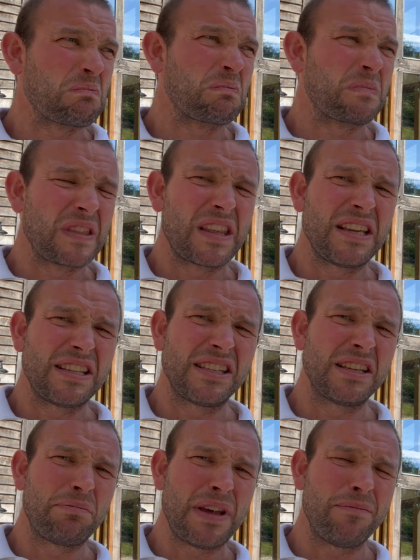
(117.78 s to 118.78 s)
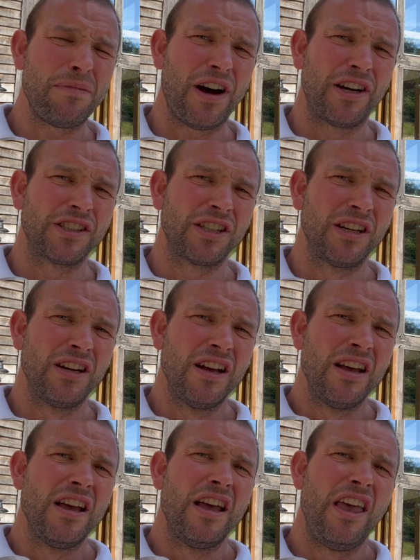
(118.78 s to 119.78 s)
this is a bit much.
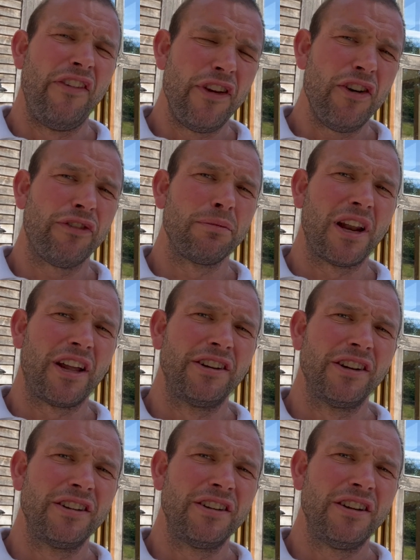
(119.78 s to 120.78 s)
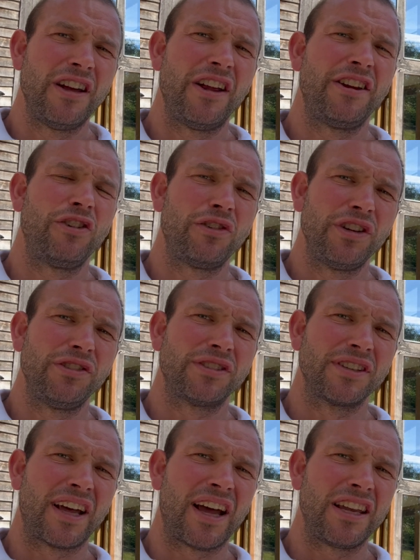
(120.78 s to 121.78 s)
If you're from London and you're not used
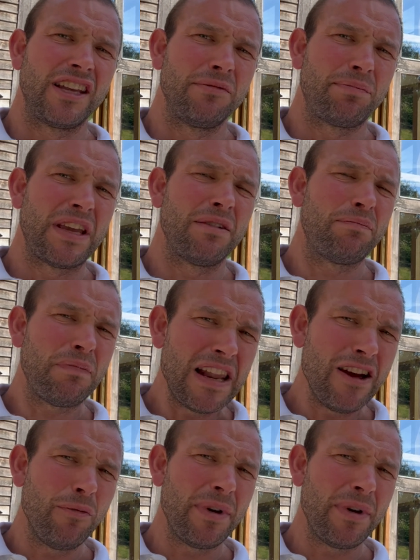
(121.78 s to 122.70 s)
to that, you'd be a little bit